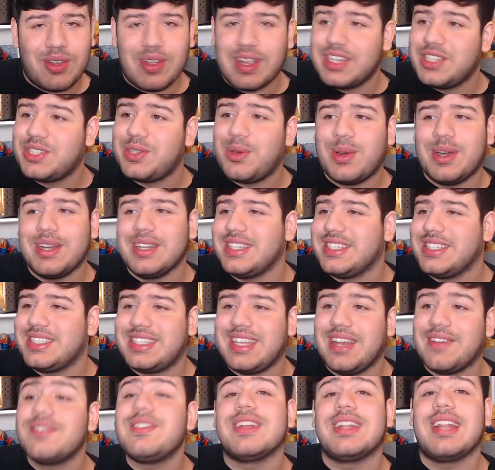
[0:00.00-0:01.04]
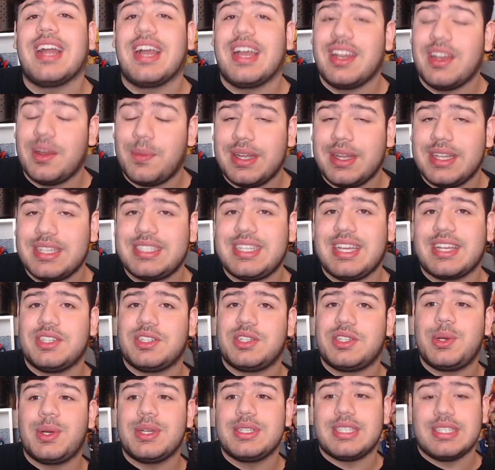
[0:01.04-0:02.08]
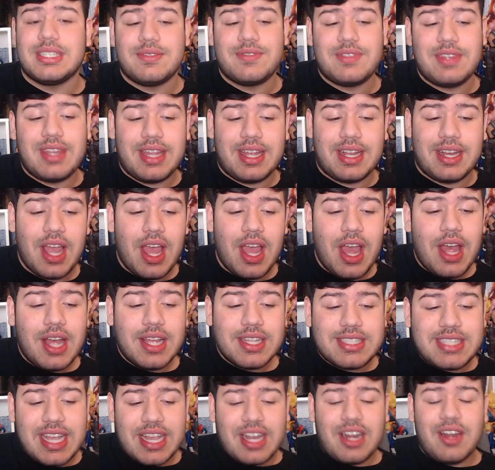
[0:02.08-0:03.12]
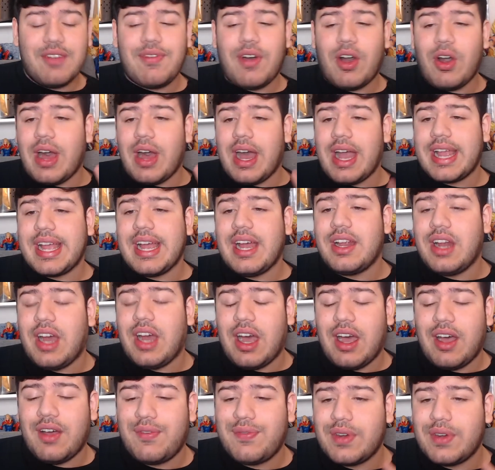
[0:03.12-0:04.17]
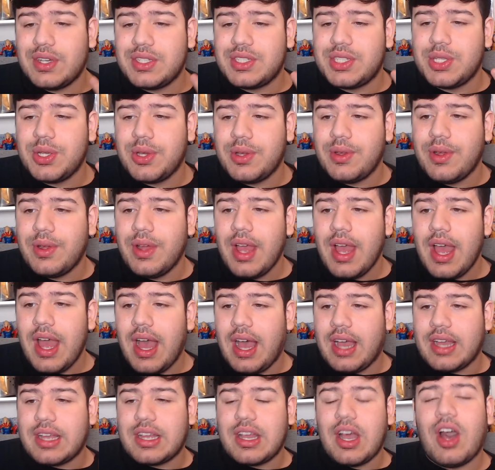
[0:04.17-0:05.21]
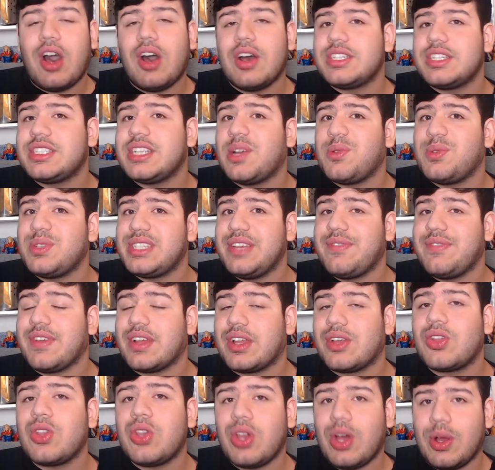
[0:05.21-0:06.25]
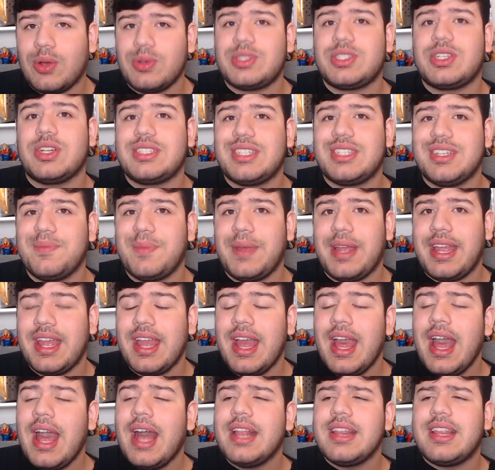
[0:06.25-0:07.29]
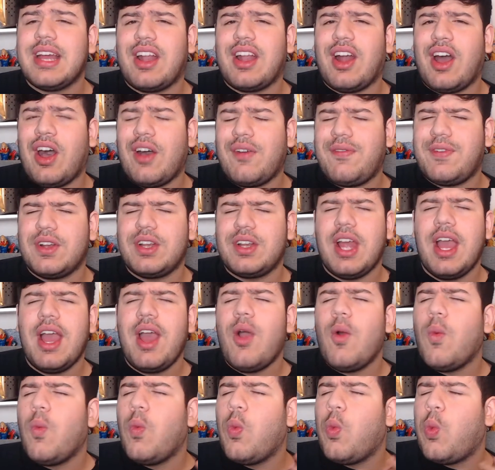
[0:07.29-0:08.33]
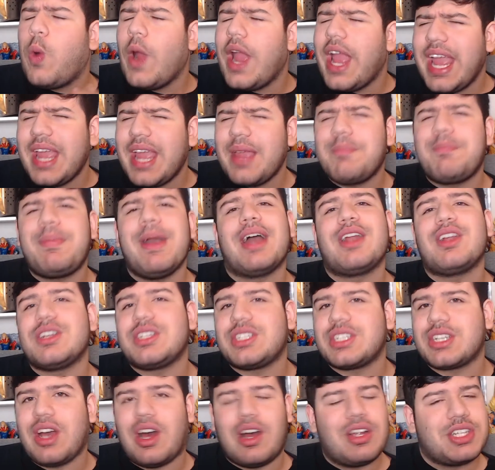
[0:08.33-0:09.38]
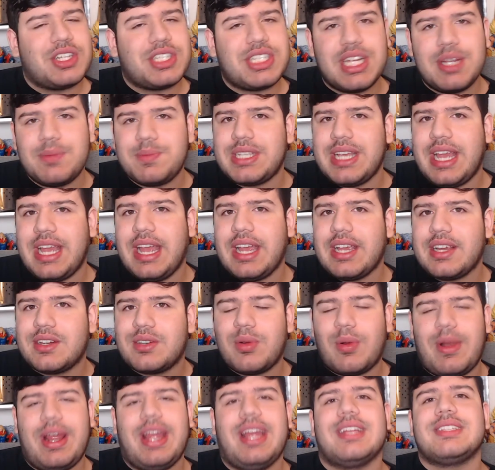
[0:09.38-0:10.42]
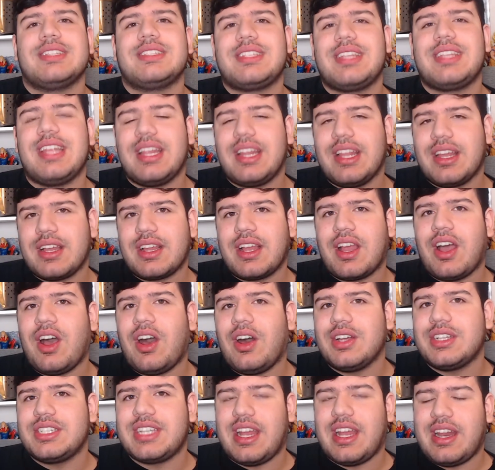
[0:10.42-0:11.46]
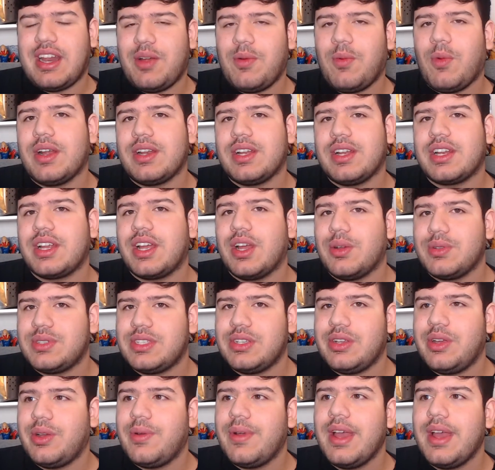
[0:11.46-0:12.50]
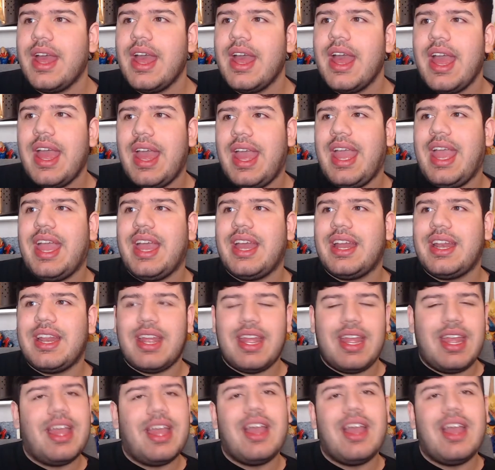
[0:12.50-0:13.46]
Okay, Jordan is definitely not anybody's second choice. And then, second of all, I got an offer to a college that was even closer to me that offered way better scholarships and grants than the college that I wanted to go to. And